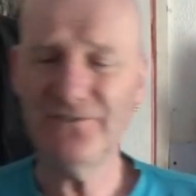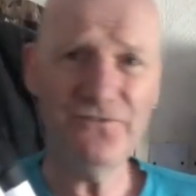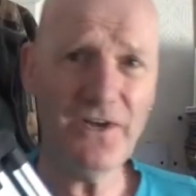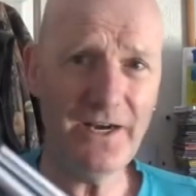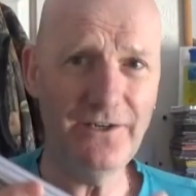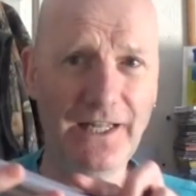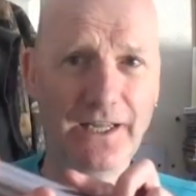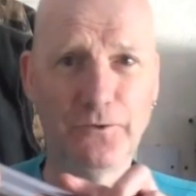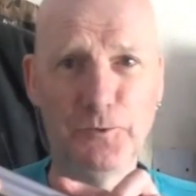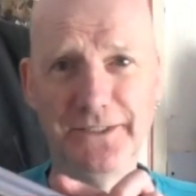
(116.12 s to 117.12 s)
it's very
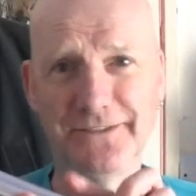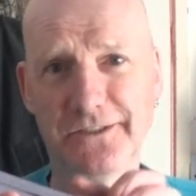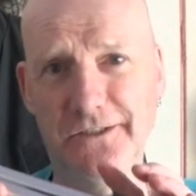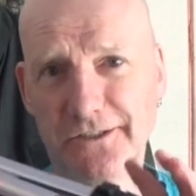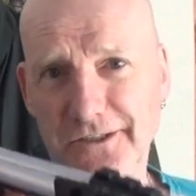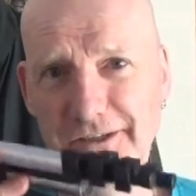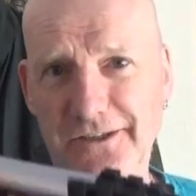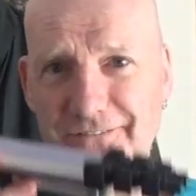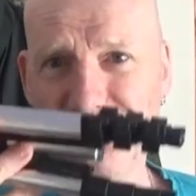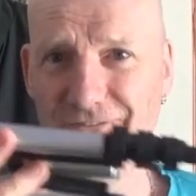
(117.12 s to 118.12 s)
lightweight.
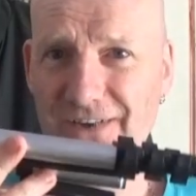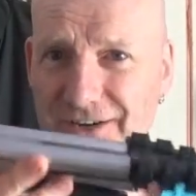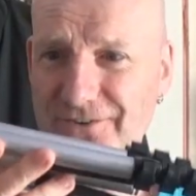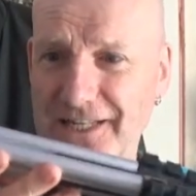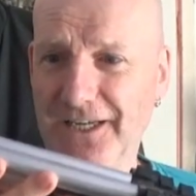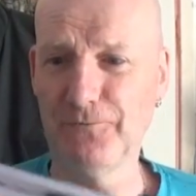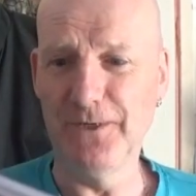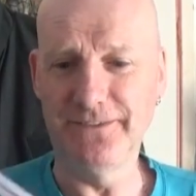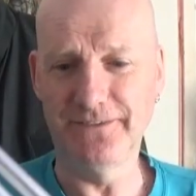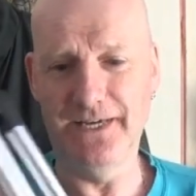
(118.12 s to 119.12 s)
Very
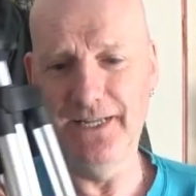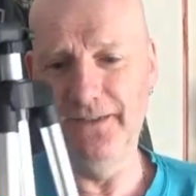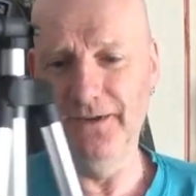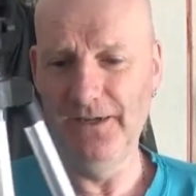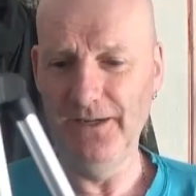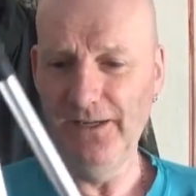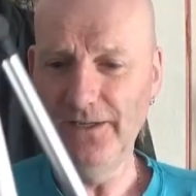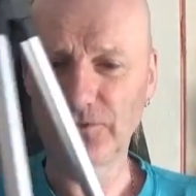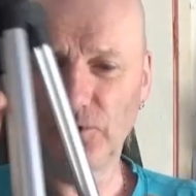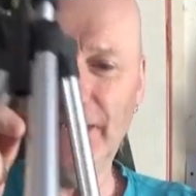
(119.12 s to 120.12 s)
lightweight. And
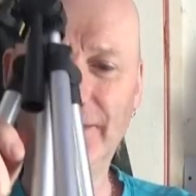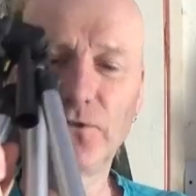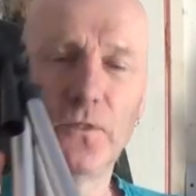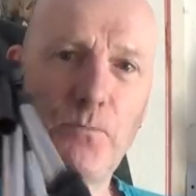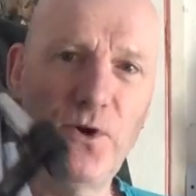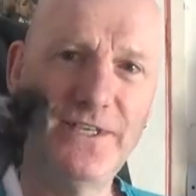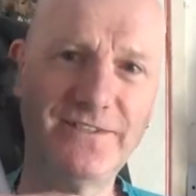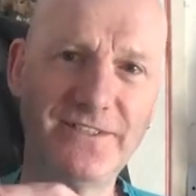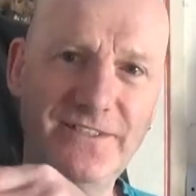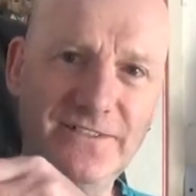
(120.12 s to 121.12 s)
so yeah, it's got the
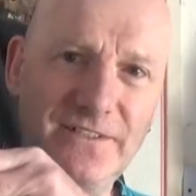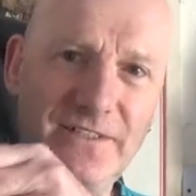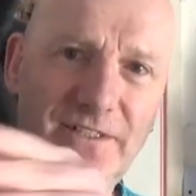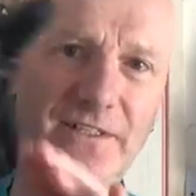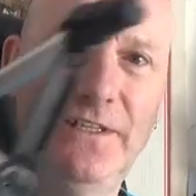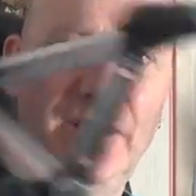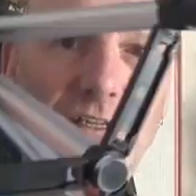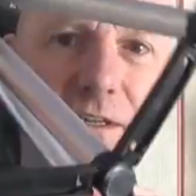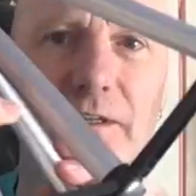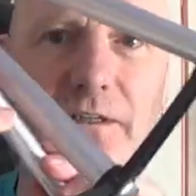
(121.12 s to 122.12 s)
braces,
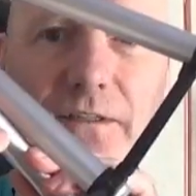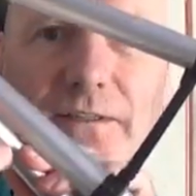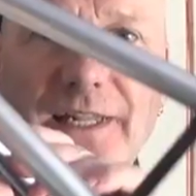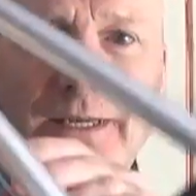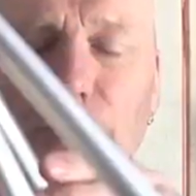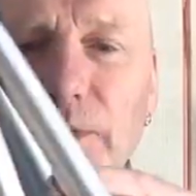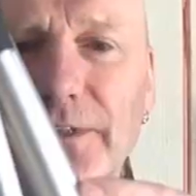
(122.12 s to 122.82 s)
the leg